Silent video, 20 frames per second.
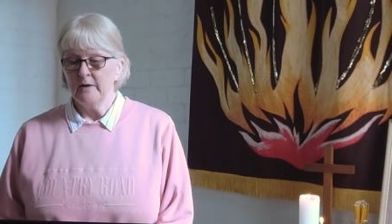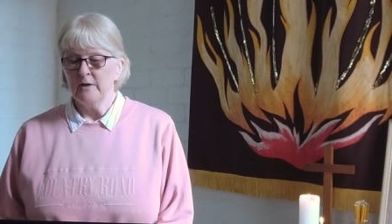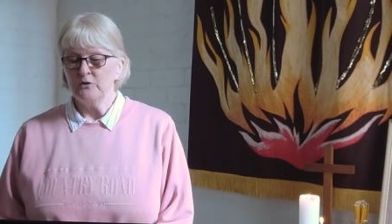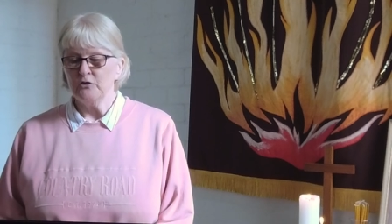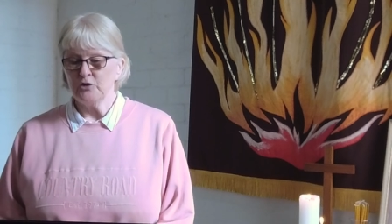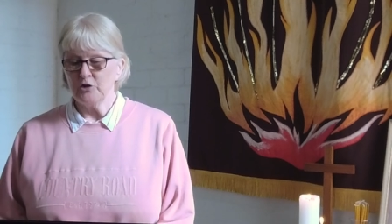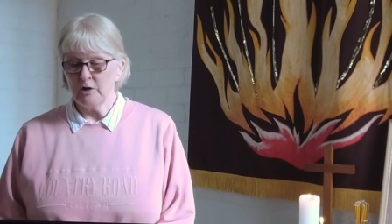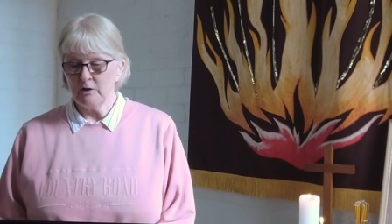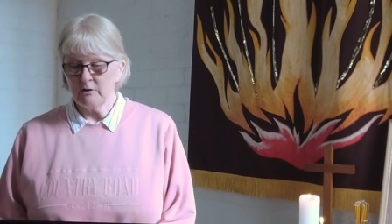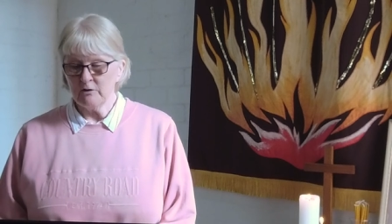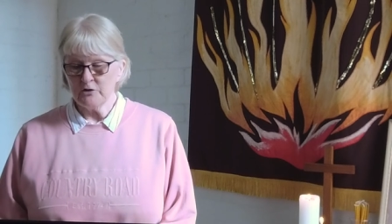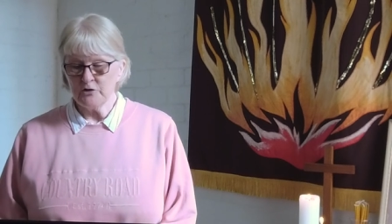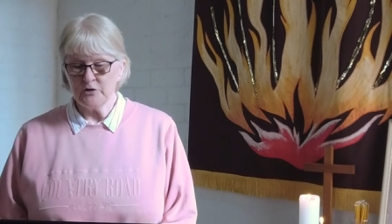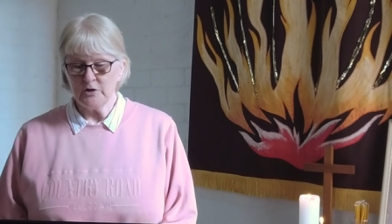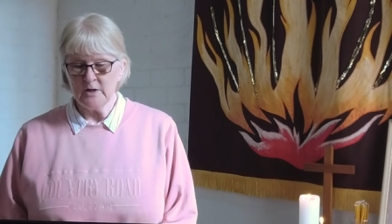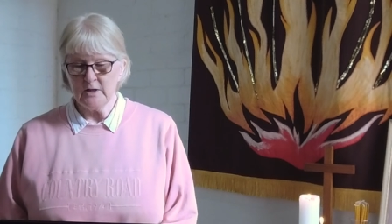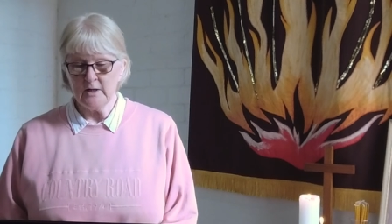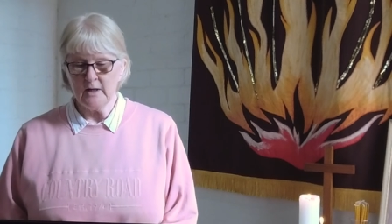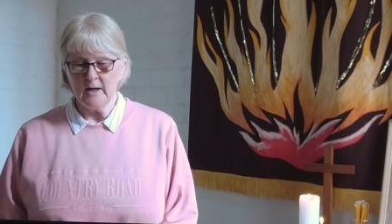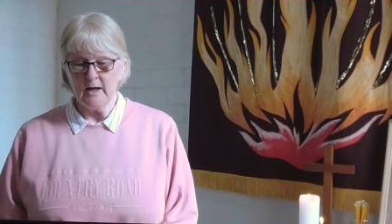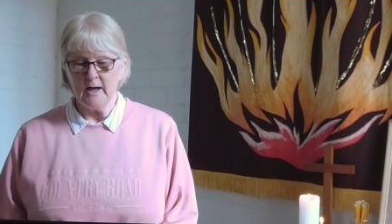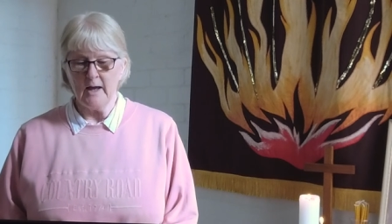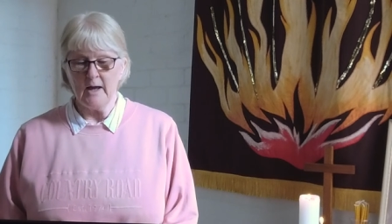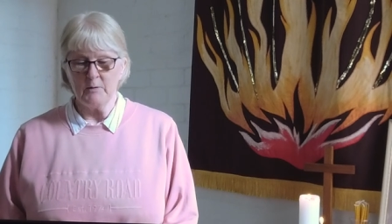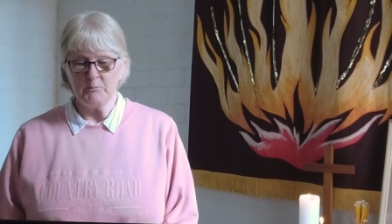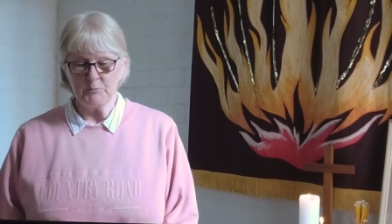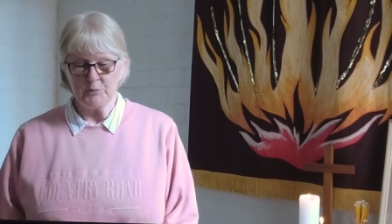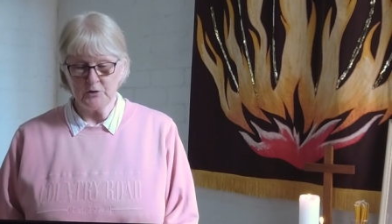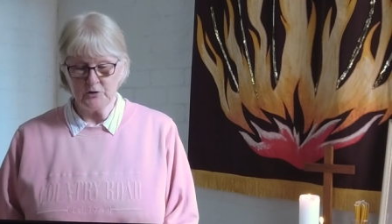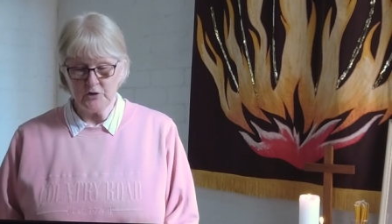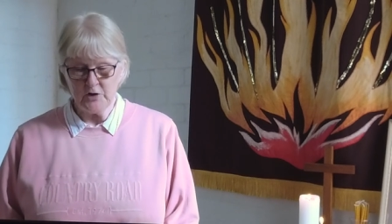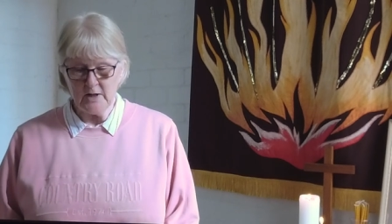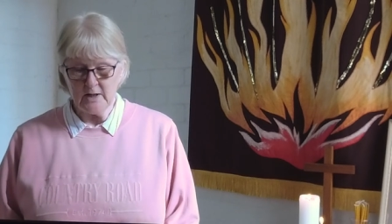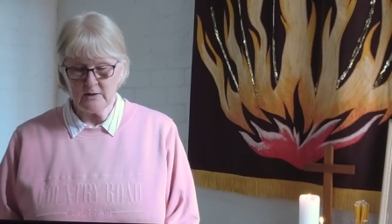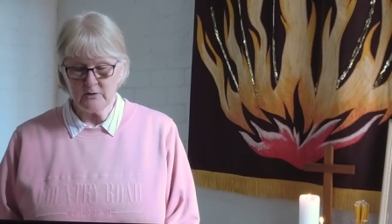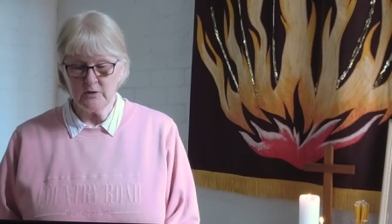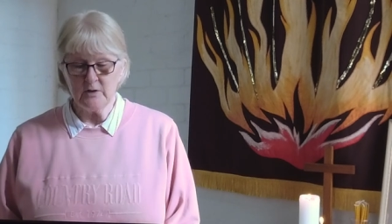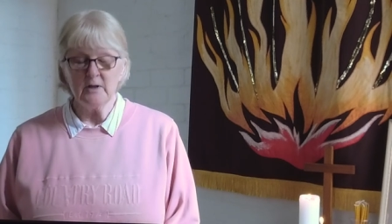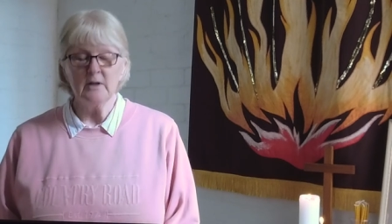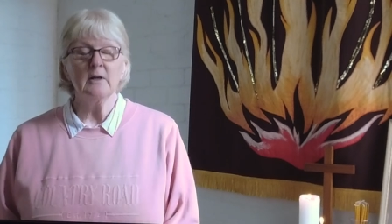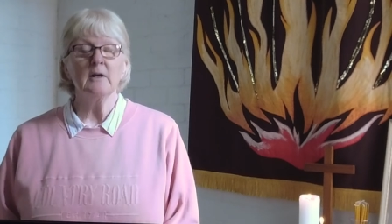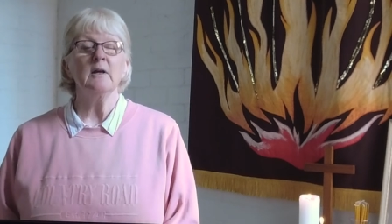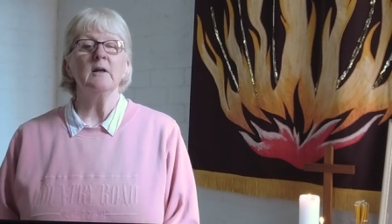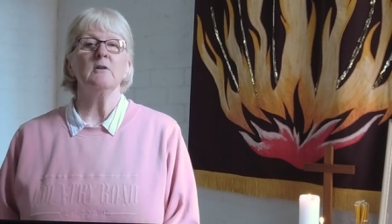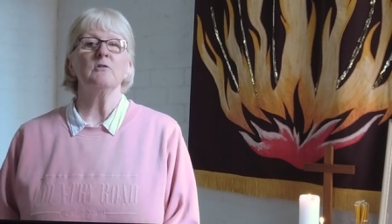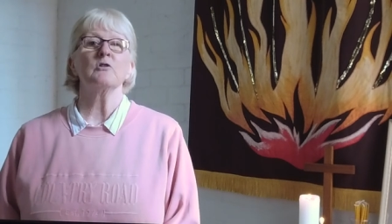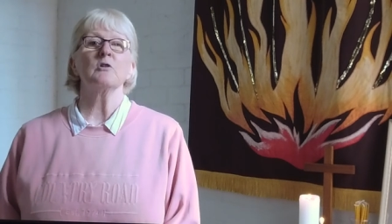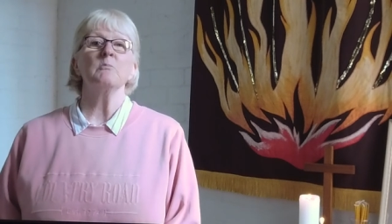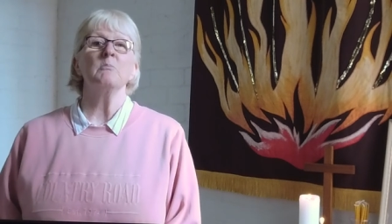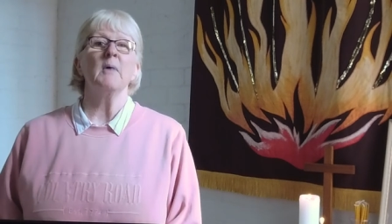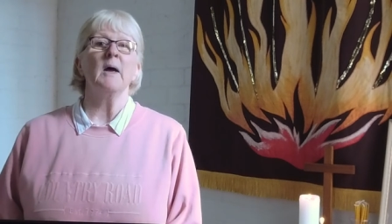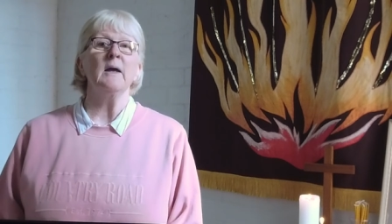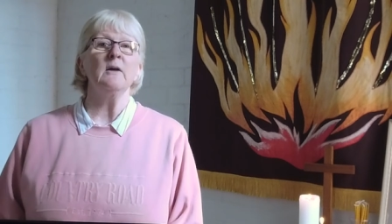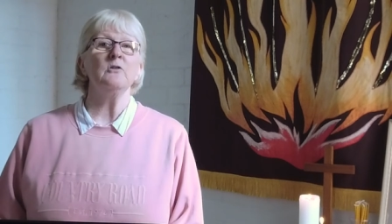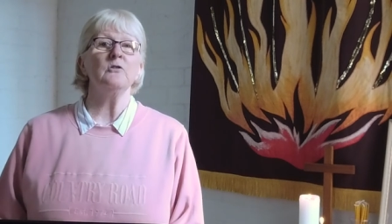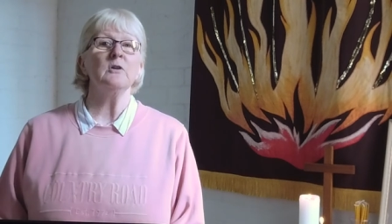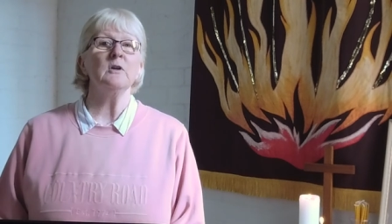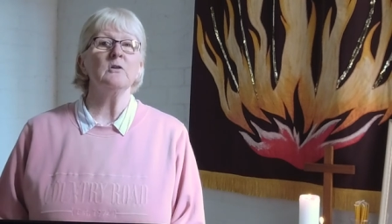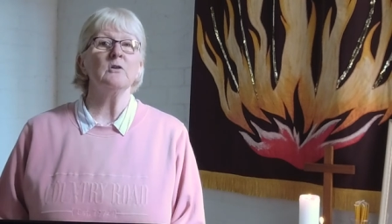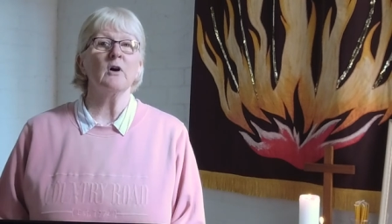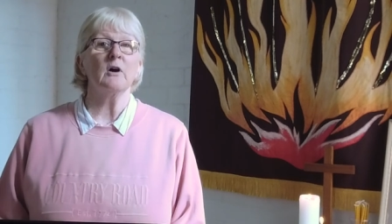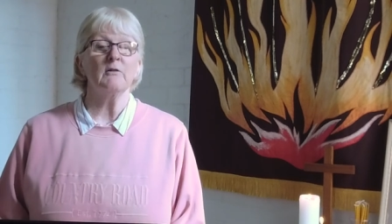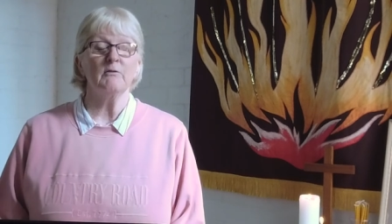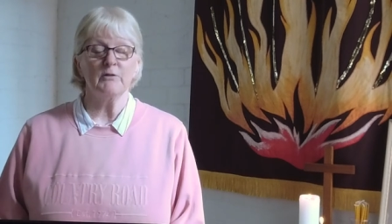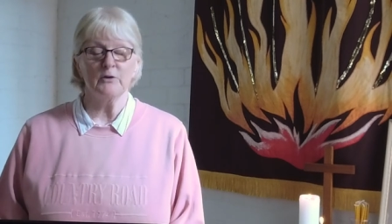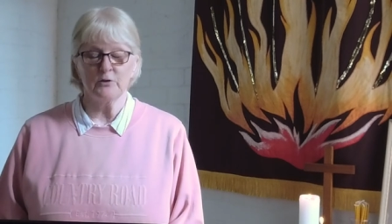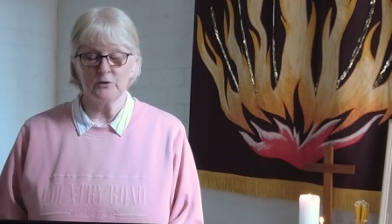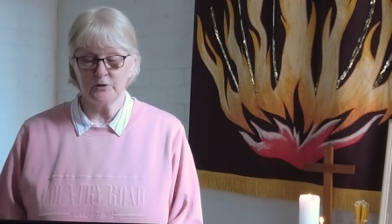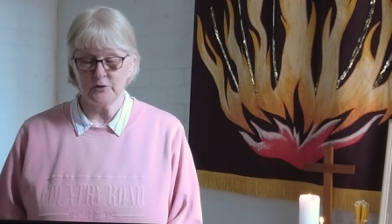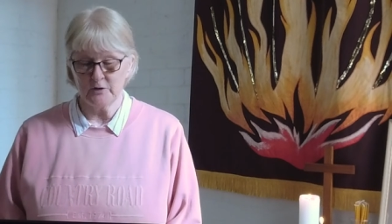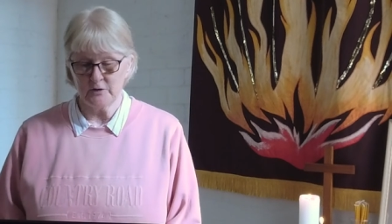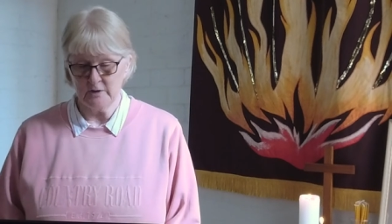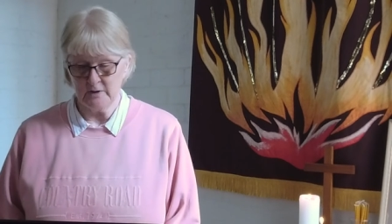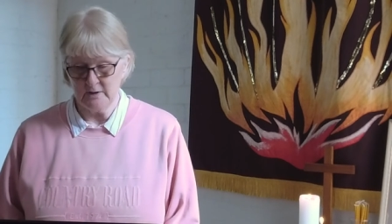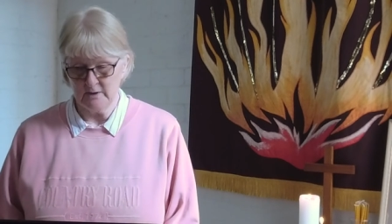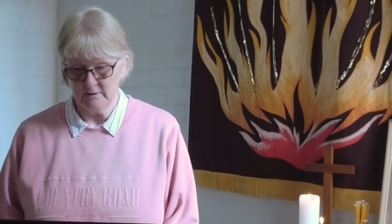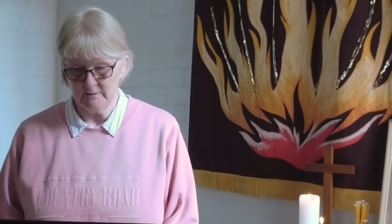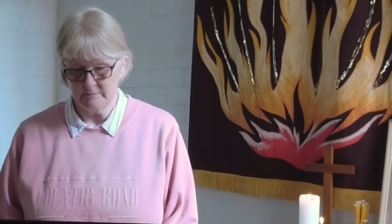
cherishing and protecting its amazing diversity.